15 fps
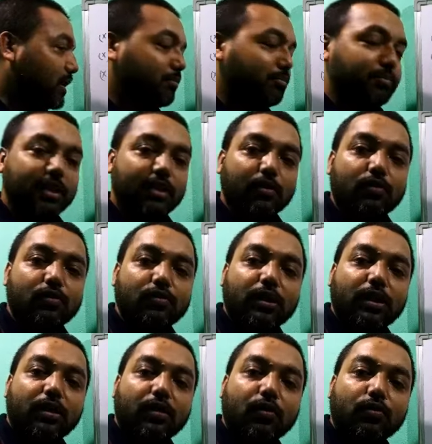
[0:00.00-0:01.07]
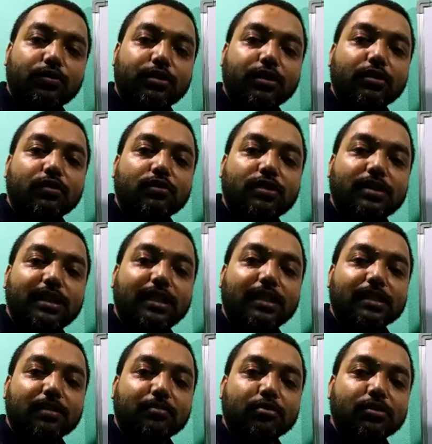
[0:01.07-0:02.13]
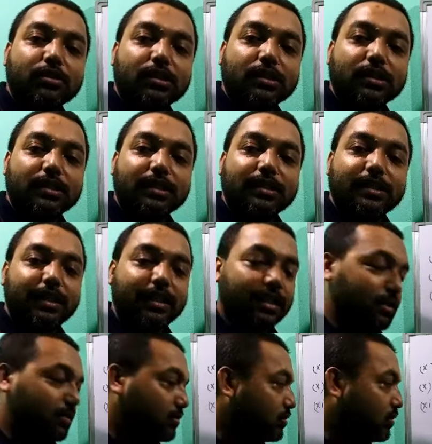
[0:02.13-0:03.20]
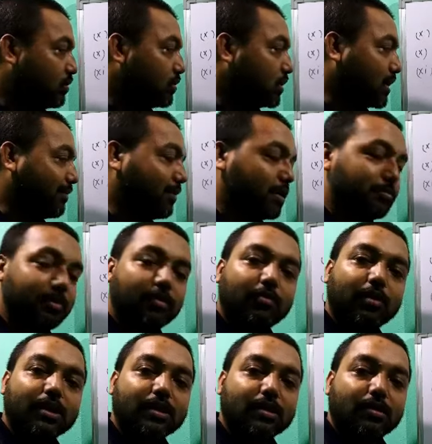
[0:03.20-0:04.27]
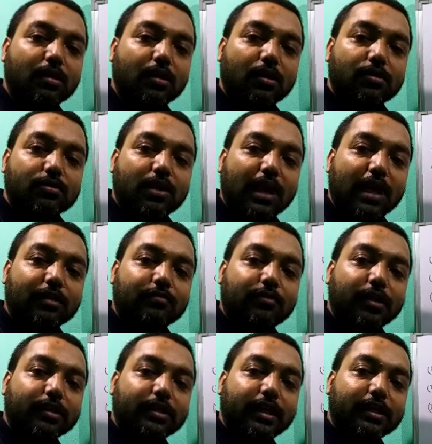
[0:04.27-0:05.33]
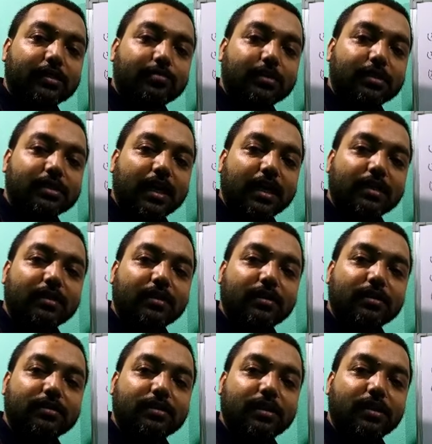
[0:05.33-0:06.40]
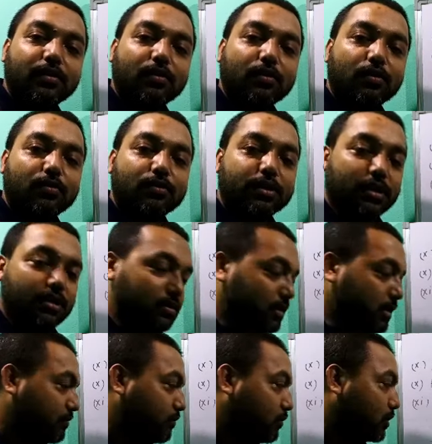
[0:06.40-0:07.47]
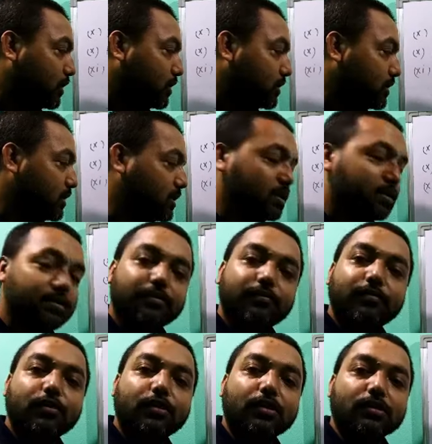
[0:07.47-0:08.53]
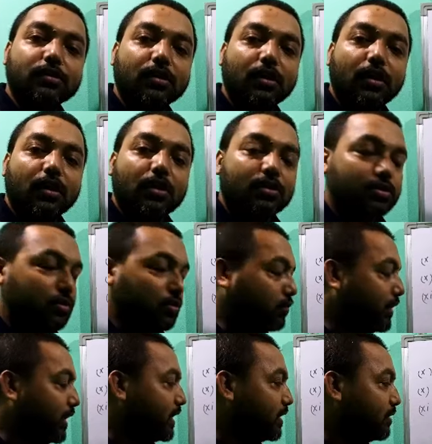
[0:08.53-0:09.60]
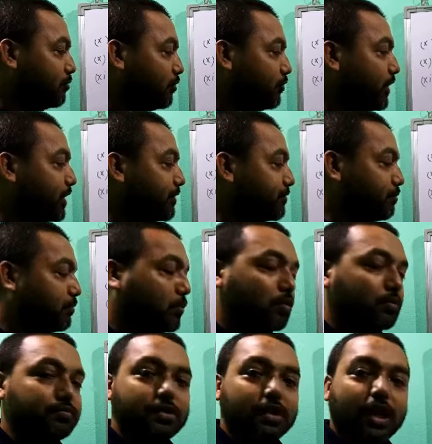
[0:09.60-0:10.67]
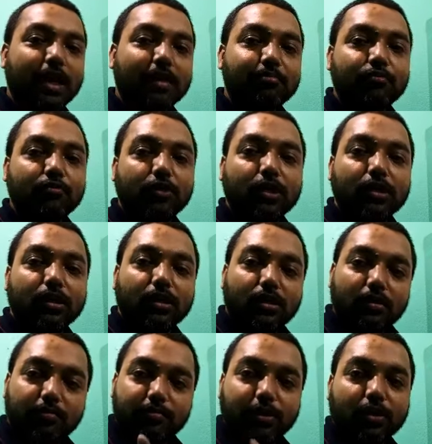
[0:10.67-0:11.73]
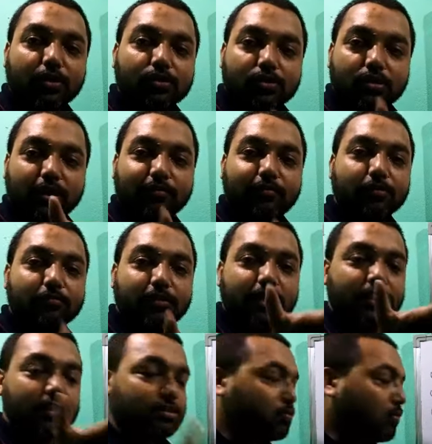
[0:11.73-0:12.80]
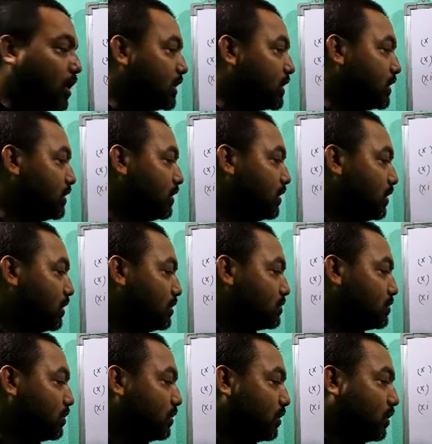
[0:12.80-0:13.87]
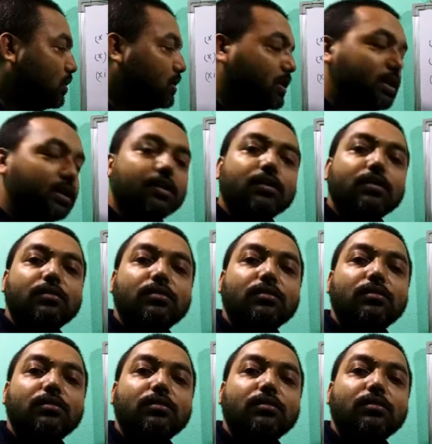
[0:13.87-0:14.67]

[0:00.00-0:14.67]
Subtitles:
below the ocean or sea, suppose this is a sea all covered by water, so earthquake takes place under the sea or ocean, the focus, this is the focus. So when the wave moves upward, because above there is water, so on the